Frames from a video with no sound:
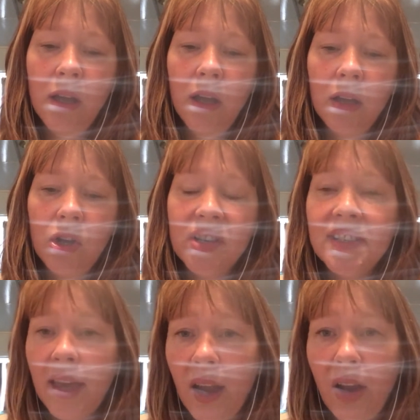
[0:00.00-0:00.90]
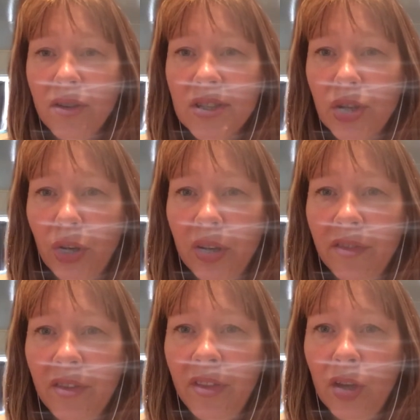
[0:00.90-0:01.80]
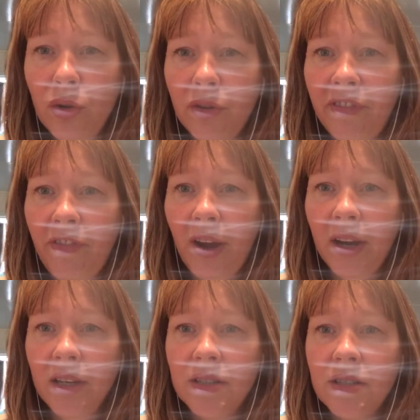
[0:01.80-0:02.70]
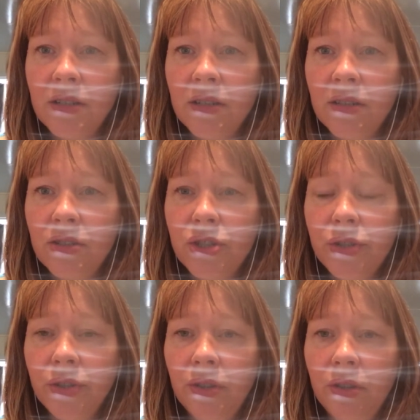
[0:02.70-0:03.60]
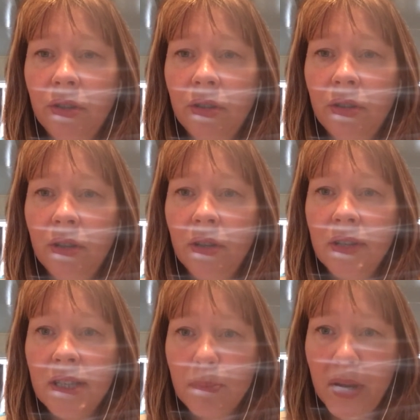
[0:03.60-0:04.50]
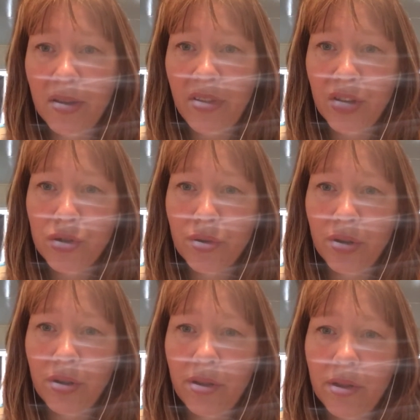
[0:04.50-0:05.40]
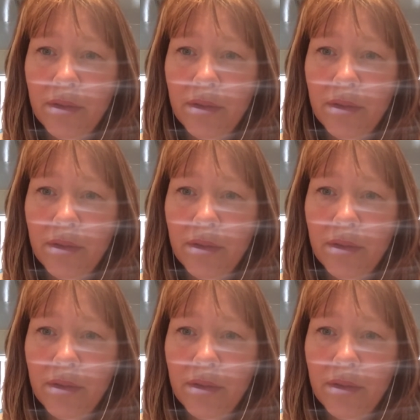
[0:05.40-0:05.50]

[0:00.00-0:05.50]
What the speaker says: Because they are assertive and they're not afraid to speak their truth.